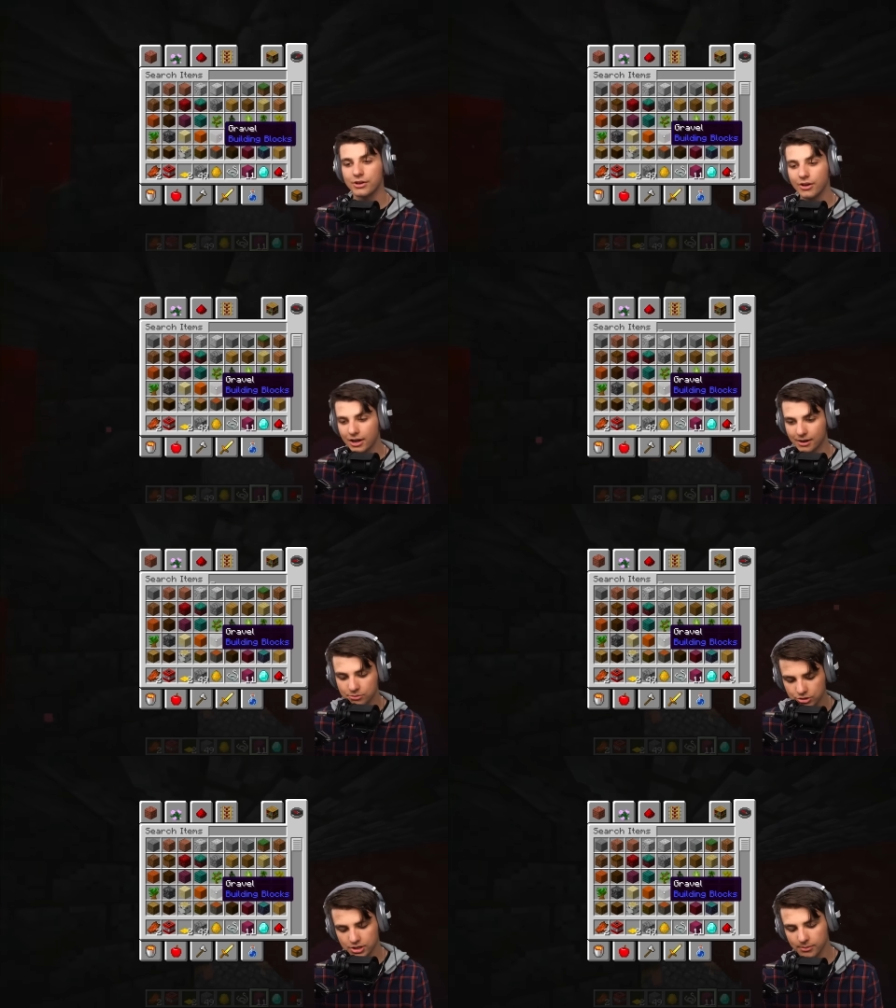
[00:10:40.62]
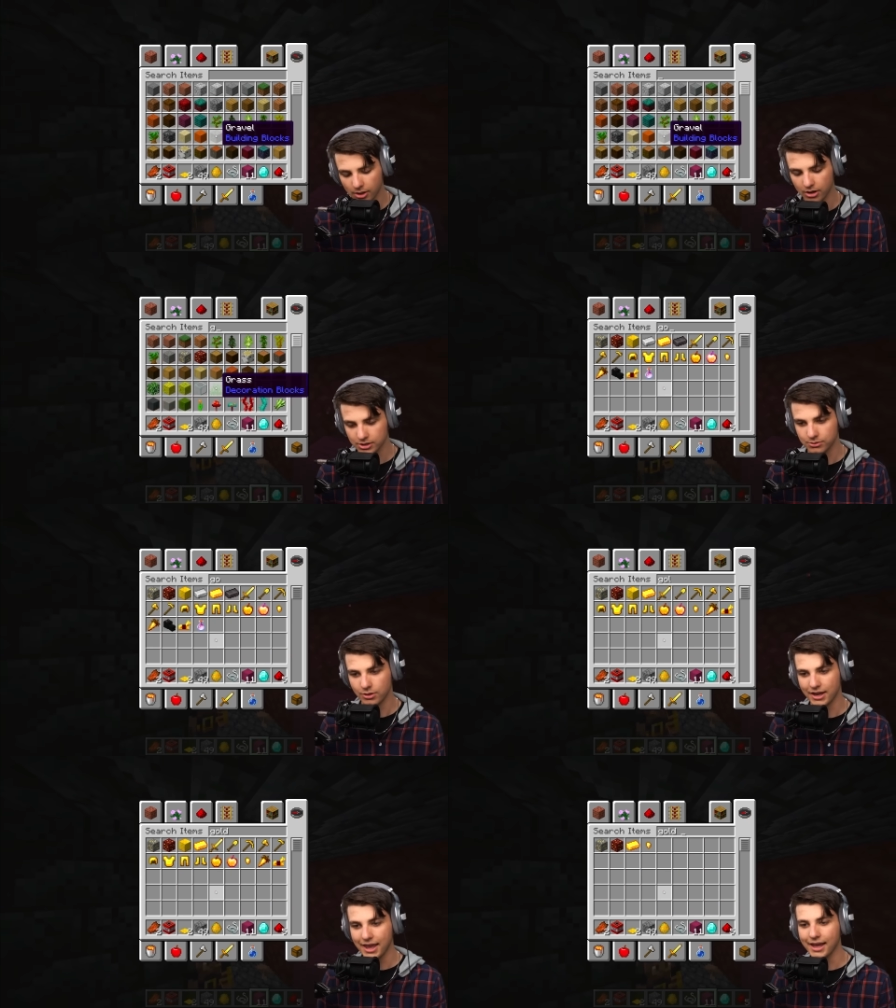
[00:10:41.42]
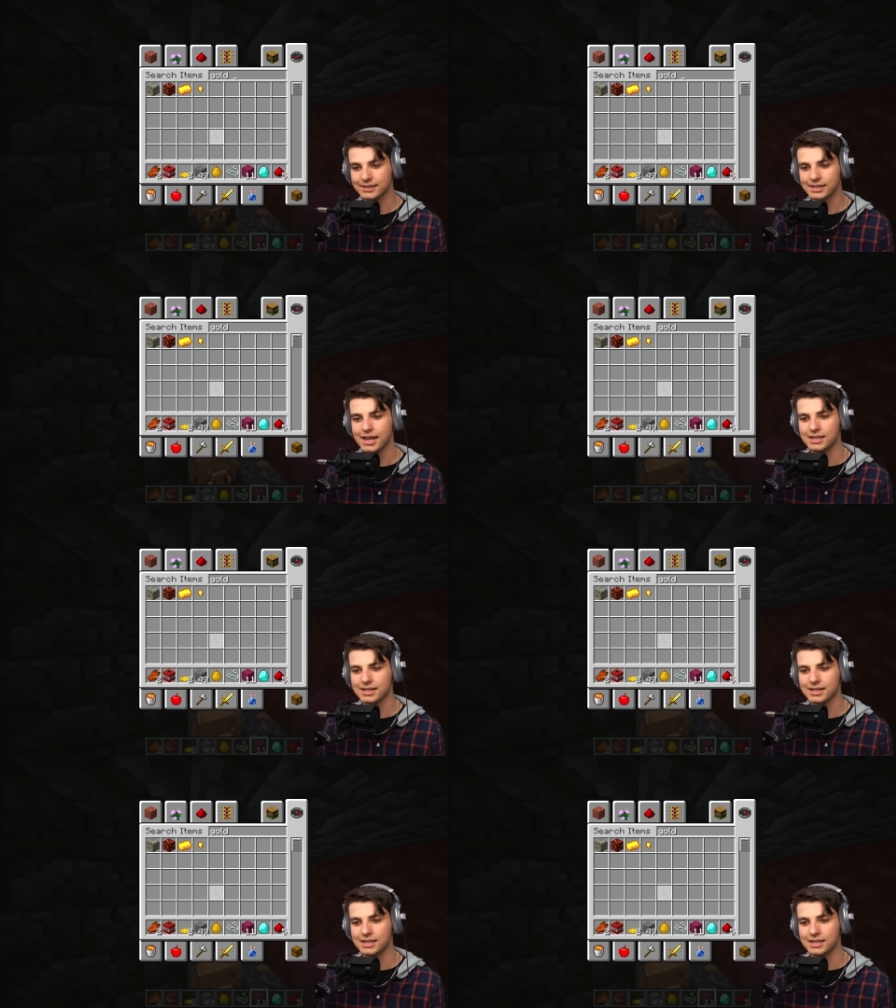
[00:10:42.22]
good. I'm just gonna be honest with you. I can't say